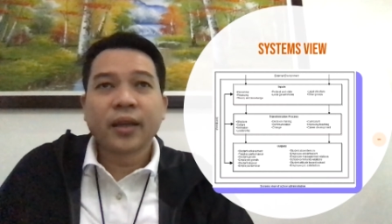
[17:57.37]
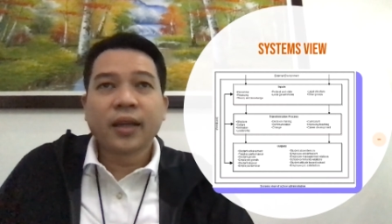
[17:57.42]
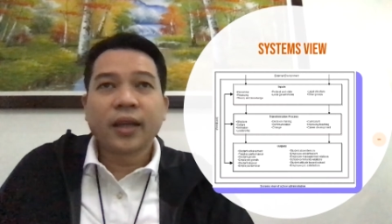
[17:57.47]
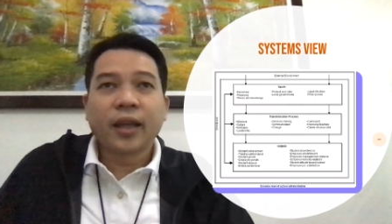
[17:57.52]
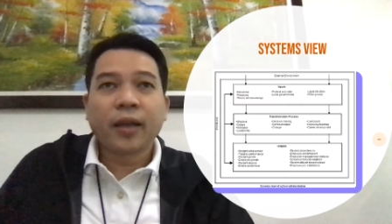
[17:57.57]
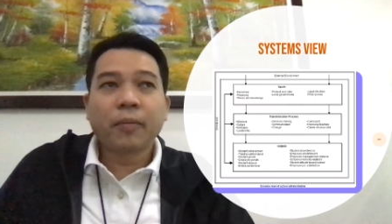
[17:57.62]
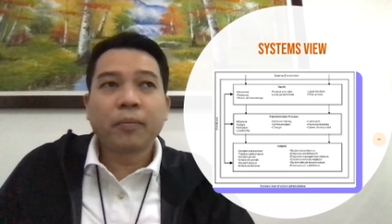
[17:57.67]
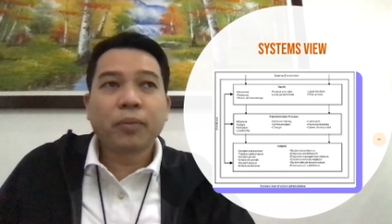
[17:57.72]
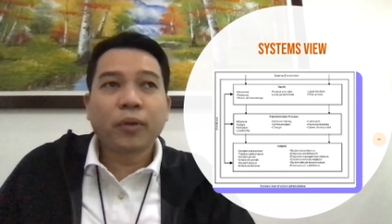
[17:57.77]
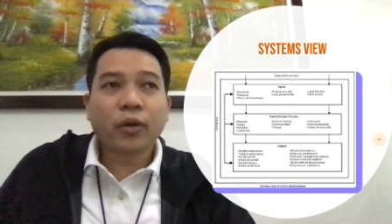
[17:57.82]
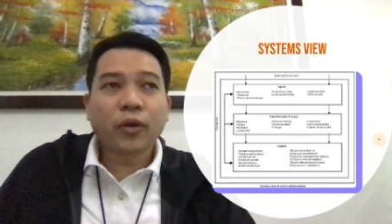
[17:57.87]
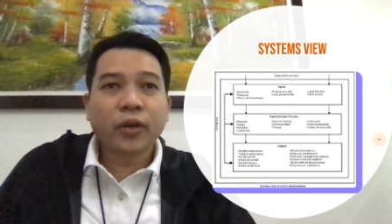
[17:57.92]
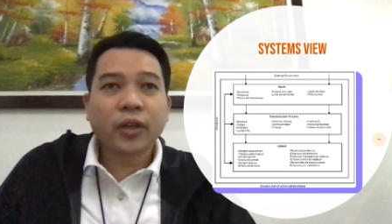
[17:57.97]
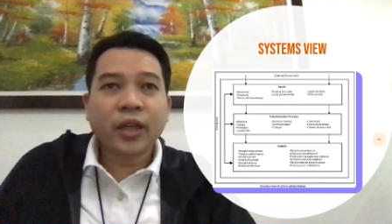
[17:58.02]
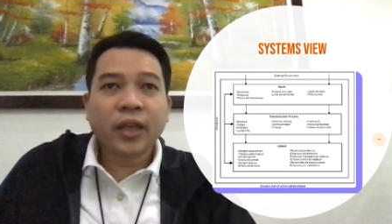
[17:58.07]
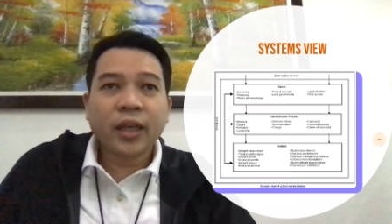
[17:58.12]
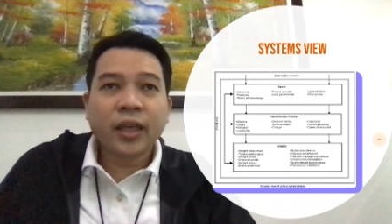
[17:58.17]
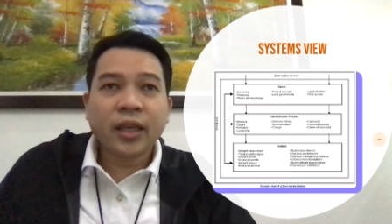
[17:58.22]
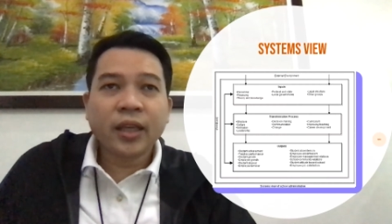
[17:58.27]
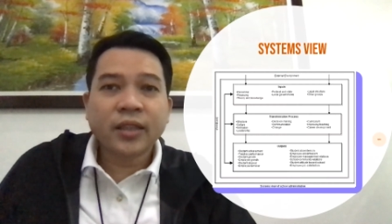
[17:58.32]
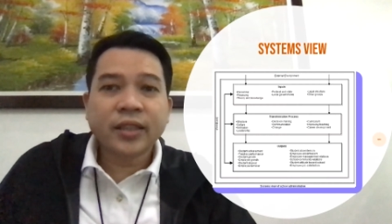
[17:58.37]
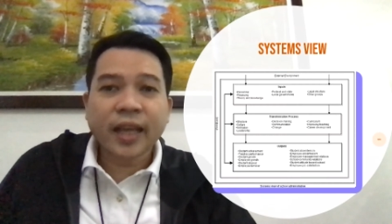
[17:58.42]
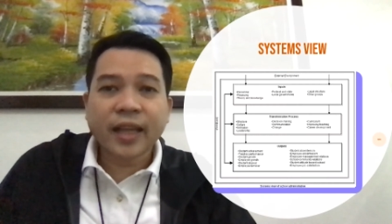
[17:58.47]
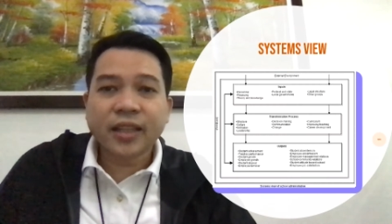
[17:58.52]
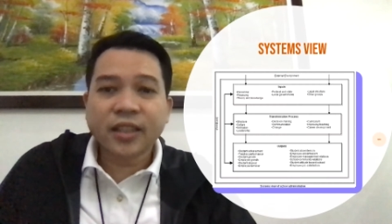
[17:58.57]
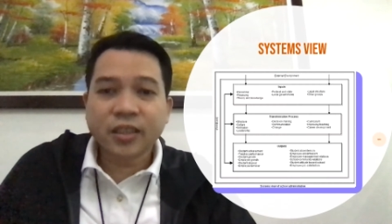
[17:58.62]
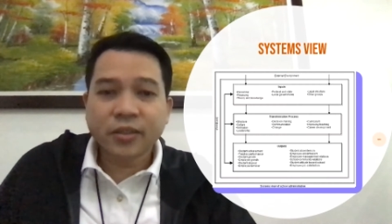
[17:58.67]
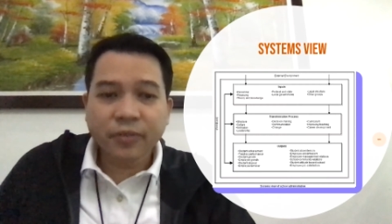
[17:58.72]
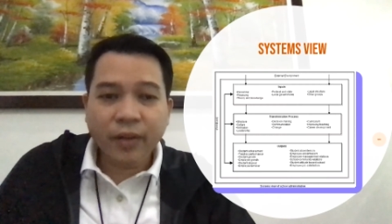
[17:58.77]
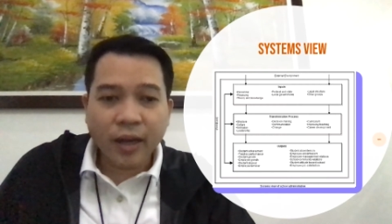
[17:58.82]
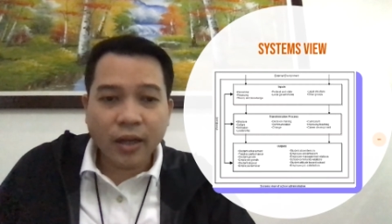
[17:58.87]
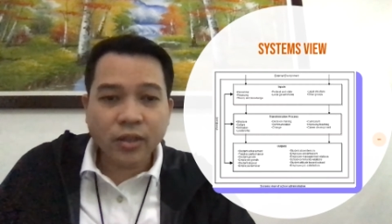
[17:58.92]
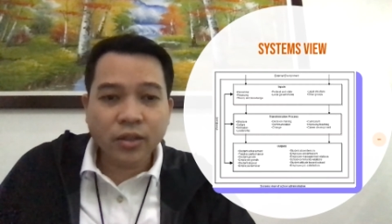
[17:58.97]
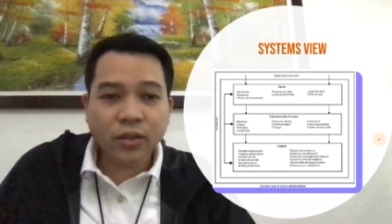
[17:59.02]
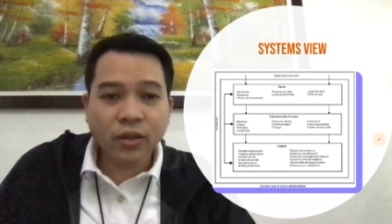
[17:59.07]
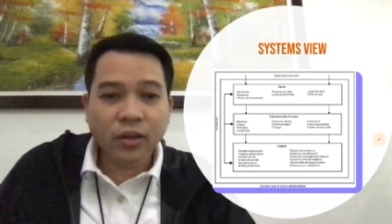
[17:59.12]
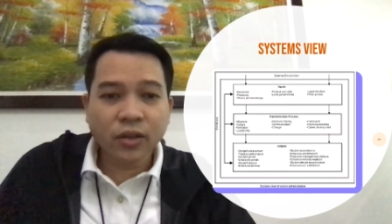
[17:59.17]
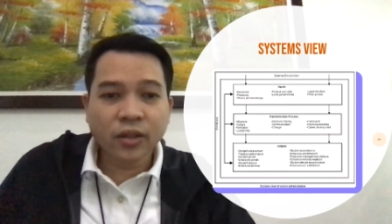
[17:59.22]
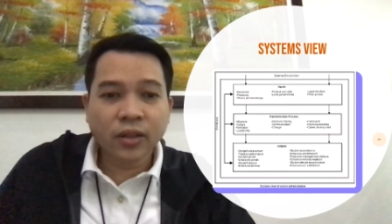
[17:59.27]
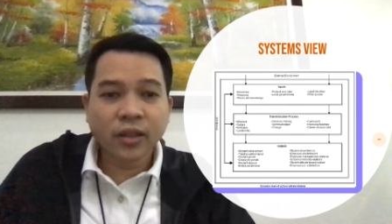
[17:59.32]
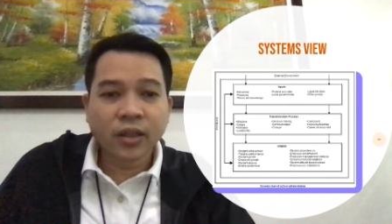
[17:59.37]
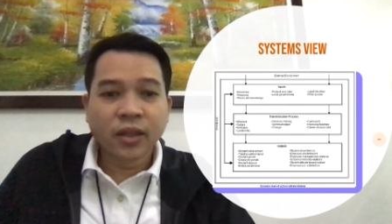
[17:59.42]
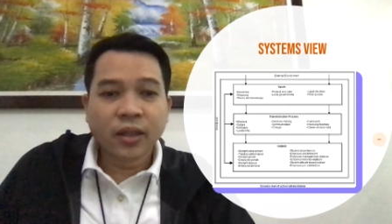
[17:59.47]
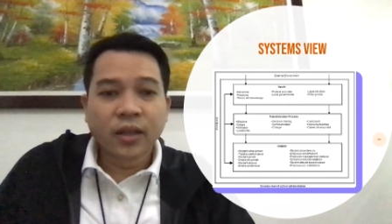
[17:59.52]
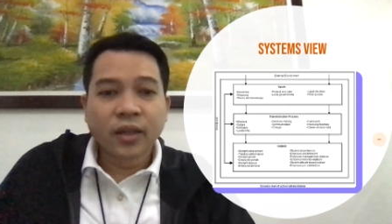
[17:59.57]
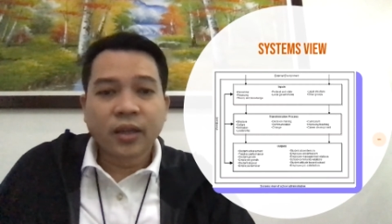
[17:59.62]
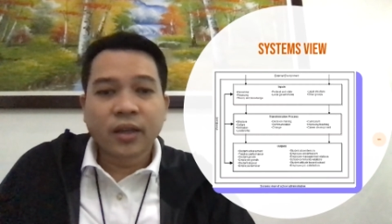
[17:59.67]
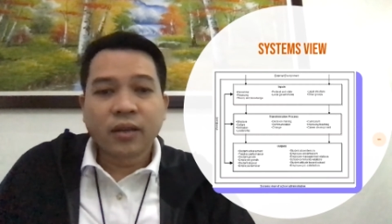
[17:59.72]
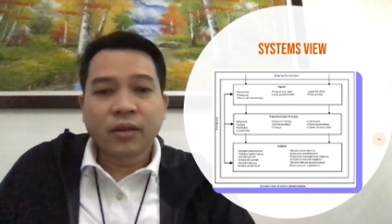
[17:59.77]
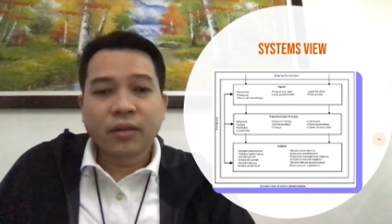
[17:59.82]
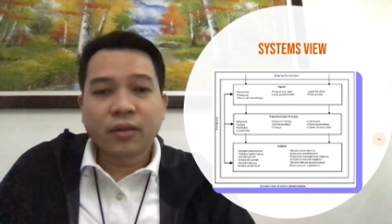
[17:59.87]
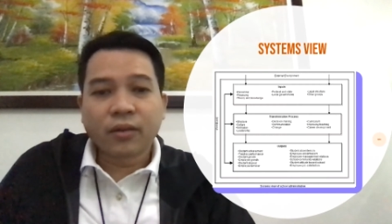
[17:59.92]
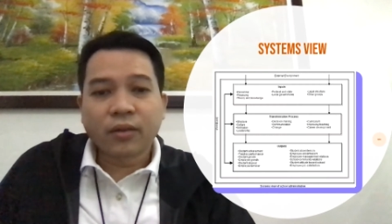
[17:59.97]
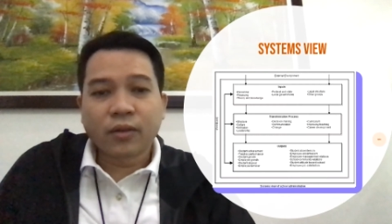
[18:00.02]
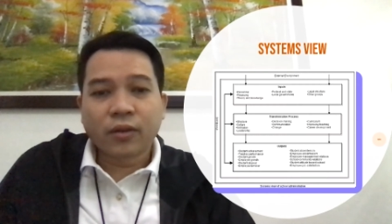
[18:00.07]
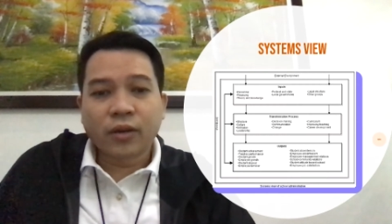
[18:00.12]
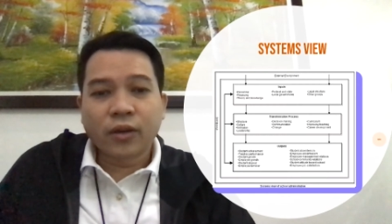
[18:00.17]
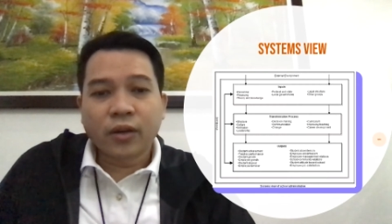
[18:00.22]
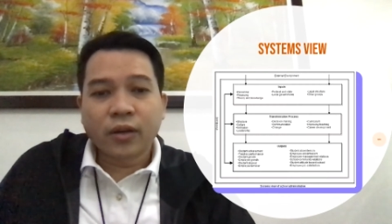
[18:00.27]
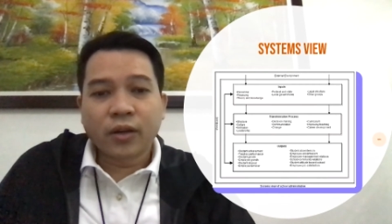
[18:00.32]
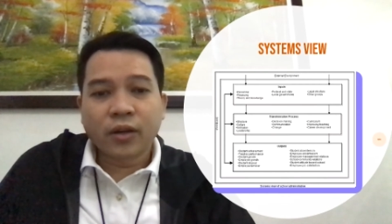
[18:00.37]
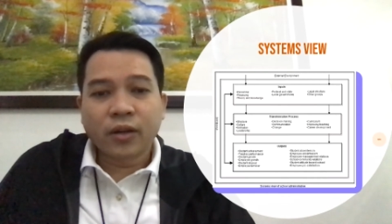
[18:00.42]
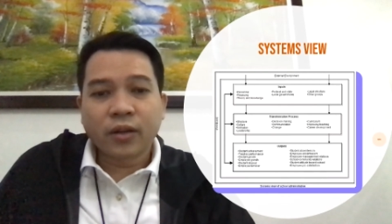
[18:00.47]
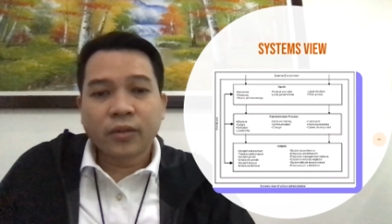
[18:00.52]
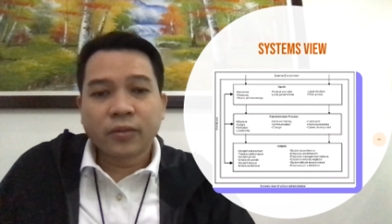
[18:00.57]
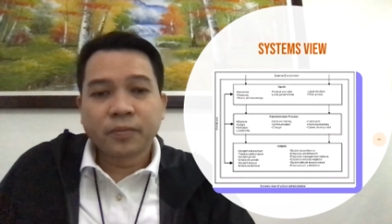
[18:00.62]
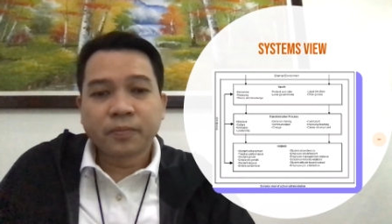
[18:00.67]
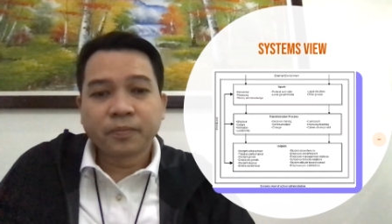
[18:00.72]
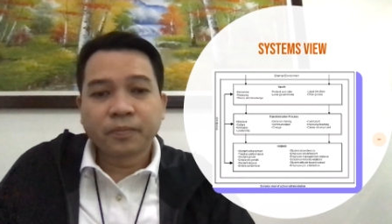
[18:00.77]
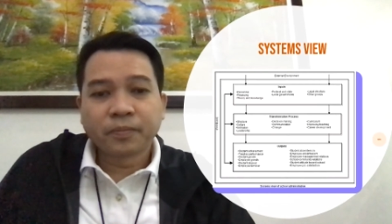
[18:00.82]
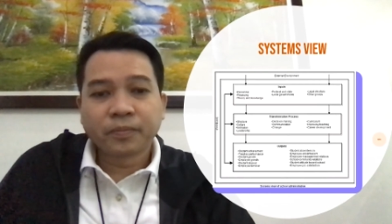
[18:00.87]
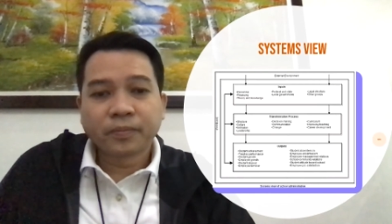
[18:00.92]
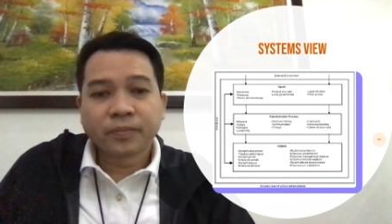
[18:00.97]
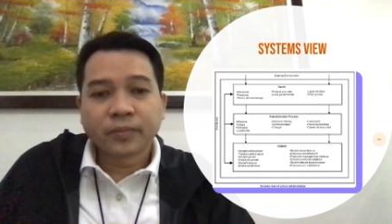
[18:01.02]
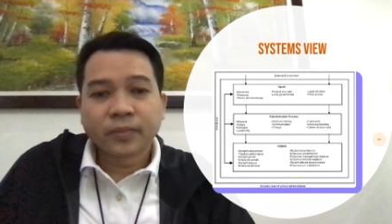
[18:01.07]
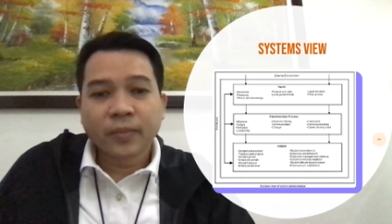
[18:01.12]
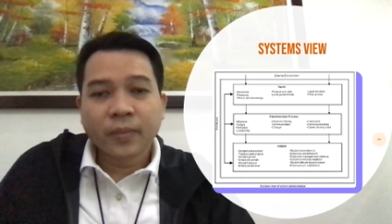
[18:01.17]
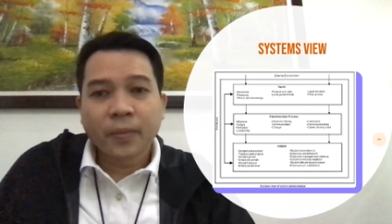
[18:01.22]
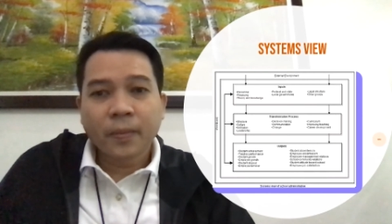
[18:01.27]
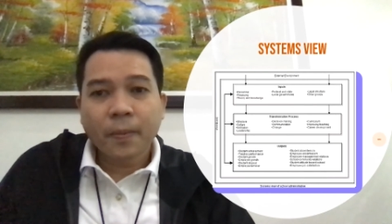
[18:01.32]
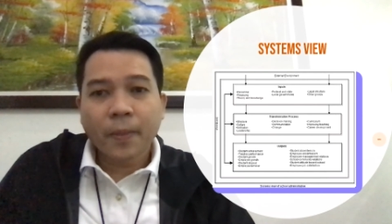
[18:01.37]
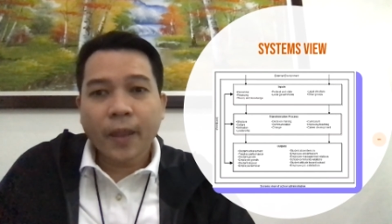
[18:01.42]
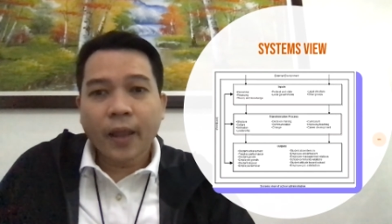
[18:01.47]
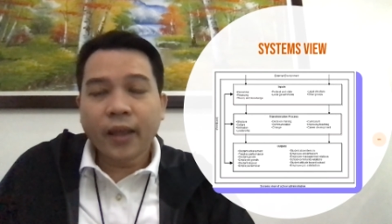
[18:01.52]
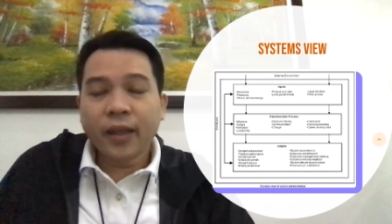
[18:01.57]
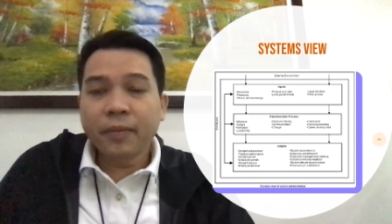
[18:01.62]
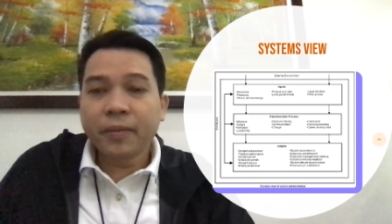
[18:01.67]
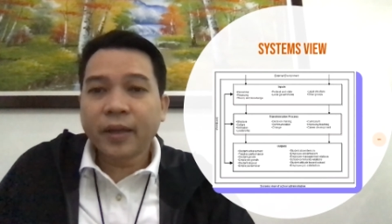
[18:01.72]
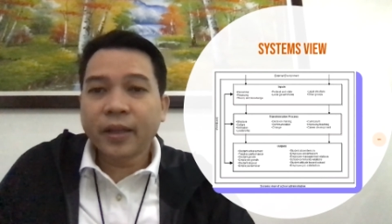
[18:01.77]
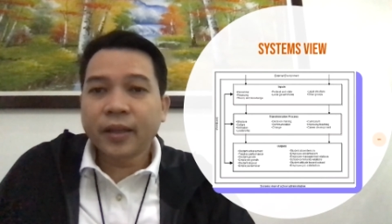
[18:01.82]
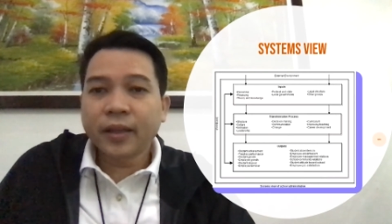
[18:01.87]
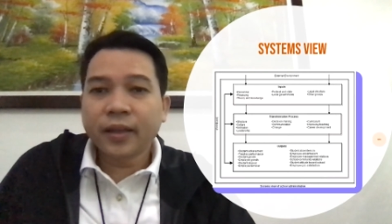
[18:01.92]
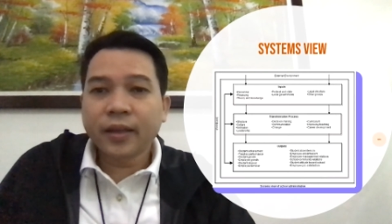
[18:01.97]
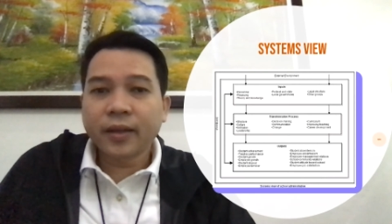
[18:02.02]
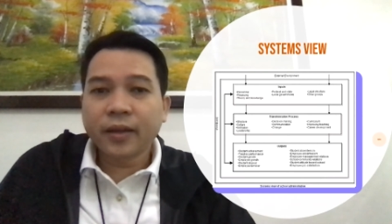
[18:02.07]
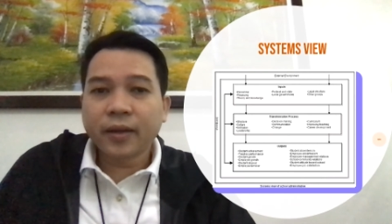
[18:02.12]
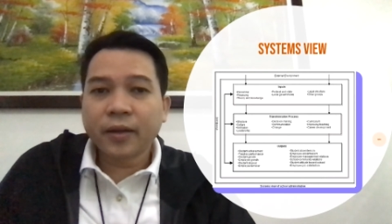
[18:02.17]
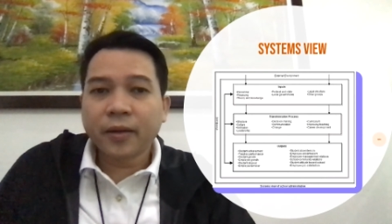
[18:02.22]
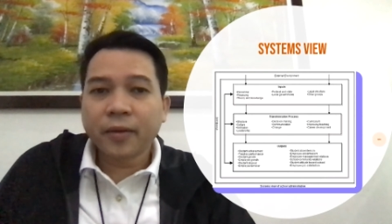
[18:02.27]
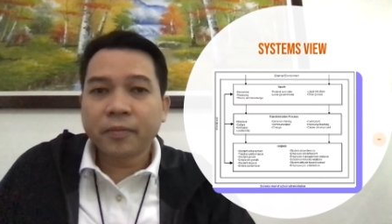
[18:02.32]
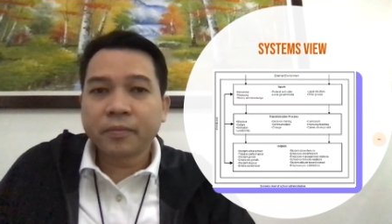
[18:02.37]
employee satisfaction, or even the